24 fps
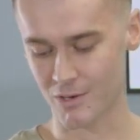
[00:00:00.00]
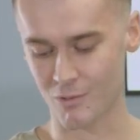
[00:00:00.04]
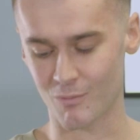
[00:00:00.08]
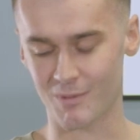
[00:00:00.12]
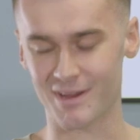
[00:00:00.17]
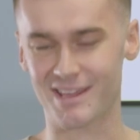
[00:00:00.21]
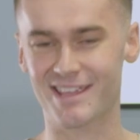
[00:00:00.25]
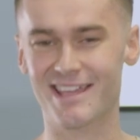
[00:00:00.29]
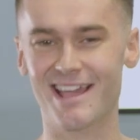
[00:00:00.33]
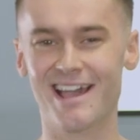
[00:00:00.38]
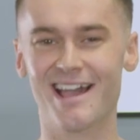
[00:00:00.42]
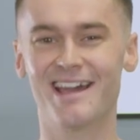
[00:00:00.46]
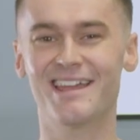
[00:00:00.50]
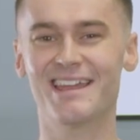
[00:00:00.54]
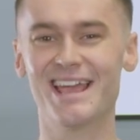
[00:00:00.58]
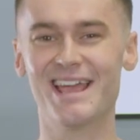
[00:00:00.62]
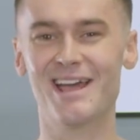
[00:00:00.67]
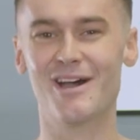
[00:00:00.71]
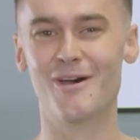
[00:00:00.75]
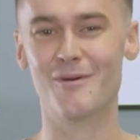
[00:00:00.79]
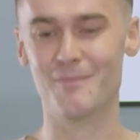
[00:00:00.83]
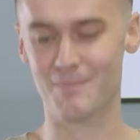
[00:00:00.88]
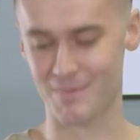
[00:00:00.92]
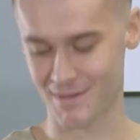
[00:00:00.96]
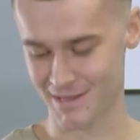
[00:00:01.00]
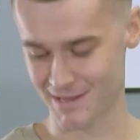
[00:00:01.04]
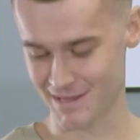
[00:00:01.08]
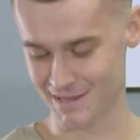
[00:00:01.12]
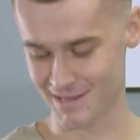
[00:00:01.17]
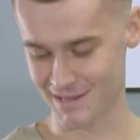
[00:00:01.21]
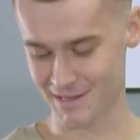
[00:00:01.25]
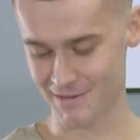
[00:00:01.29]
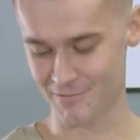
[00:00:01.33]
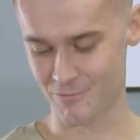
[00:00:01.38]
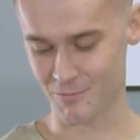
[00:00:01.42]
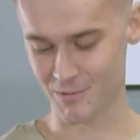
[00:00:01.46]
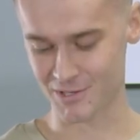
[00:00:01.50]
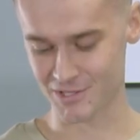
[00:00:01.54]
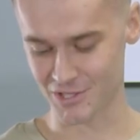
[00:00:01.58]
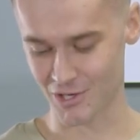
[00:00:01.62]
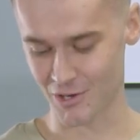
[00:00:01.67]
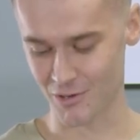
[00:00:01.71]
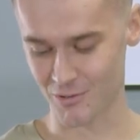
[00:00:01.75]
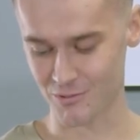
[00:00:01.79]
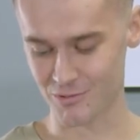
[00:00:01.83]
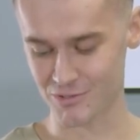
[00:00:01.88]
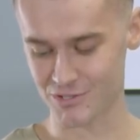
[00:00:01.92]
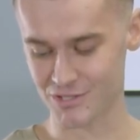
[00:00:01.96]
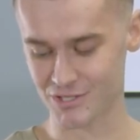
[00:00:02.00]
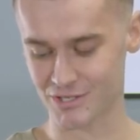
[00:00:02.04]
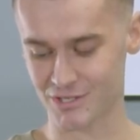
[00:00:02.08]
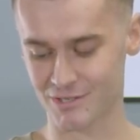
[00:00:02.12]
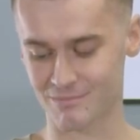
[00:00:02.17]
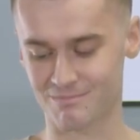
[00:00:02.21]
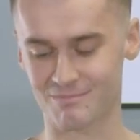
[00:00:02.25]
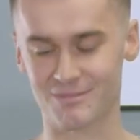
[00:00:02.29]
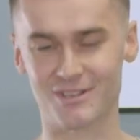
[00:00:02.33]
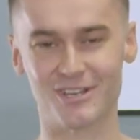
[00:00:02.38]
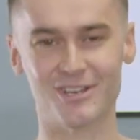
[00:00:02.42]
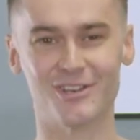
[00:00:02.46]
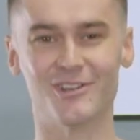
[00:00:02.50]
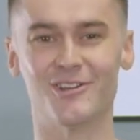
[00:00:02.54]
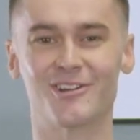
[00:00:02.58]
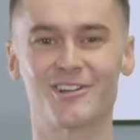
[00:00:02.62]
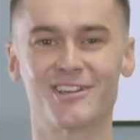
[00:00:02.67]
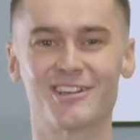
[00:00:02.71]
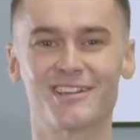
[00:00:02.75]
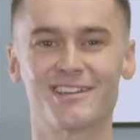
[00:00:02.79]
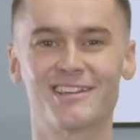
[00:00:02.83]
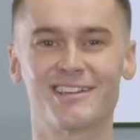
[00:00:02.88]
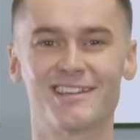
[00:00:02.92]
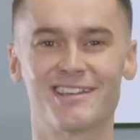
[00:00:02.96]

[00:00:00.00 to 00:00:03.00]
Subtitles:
We can't help if we don't look.